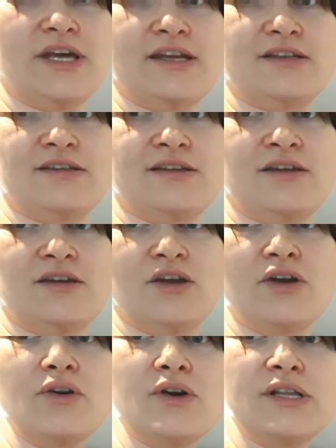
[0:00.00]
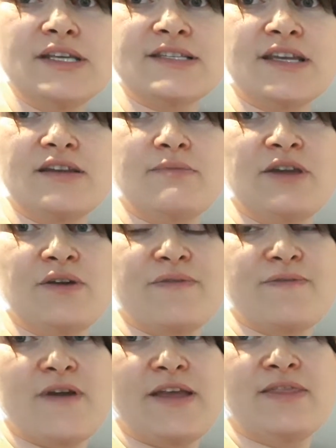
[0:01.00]
it. Google is going to be your
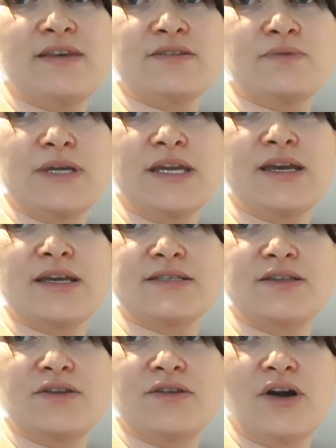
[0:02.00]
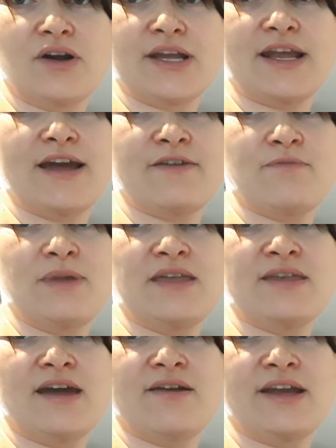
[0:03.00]
friend this week because you're not going to have
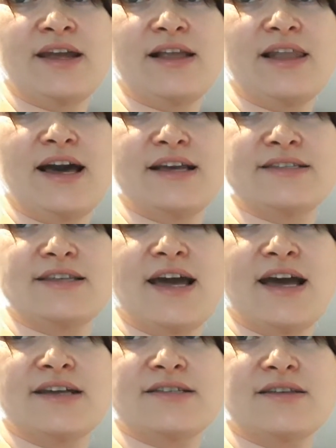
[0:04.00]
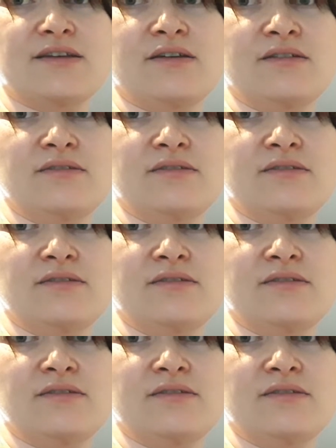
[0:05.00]
me there in class to ask